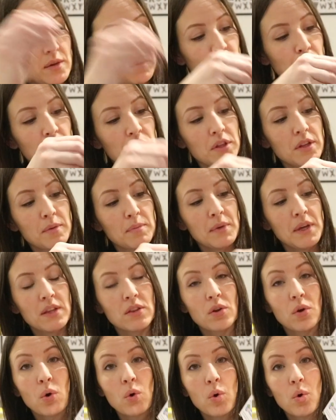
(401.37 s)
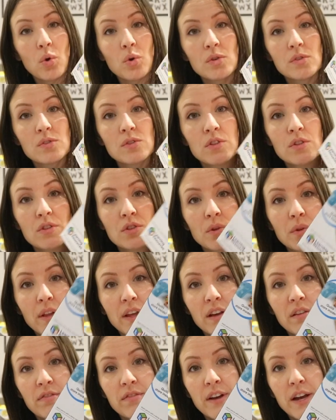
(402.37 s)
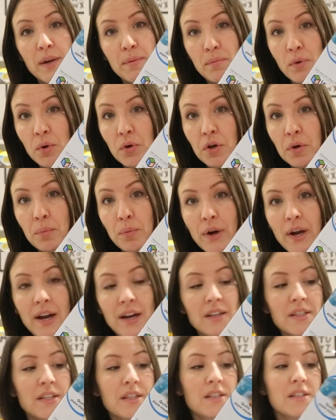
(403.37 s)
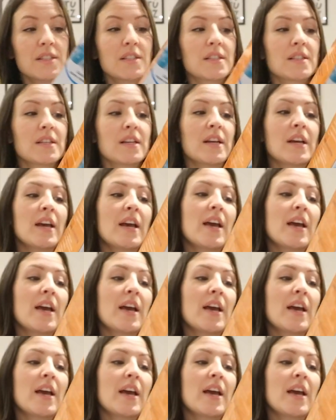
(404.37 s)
and put them in the holes, so like fine motor practice.